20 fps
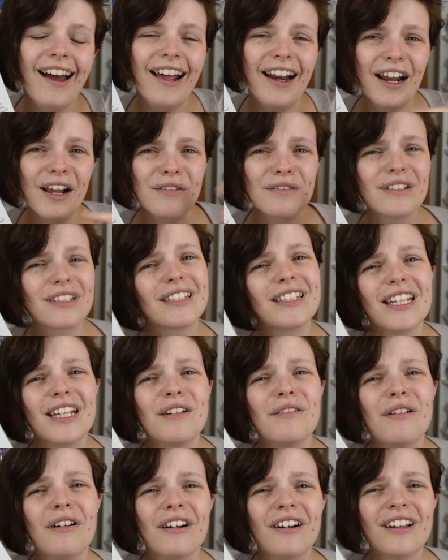And I will see
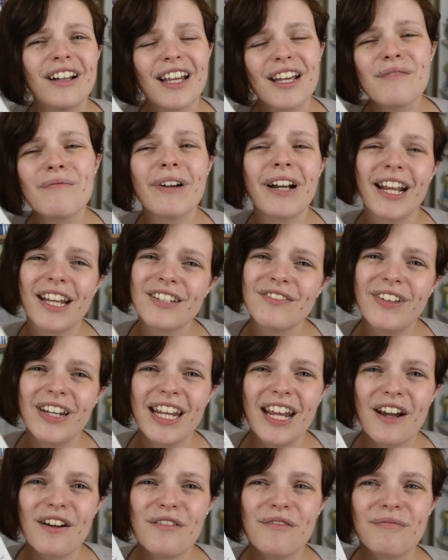you all in my next
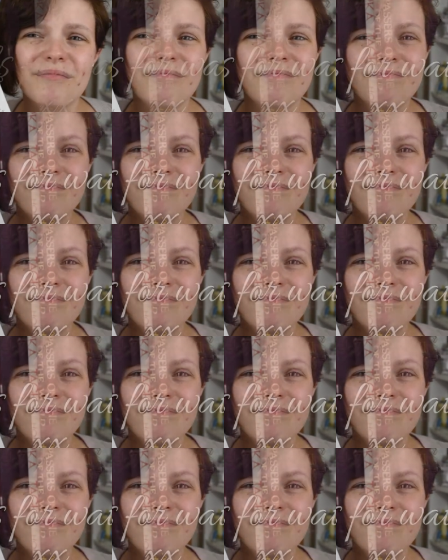video.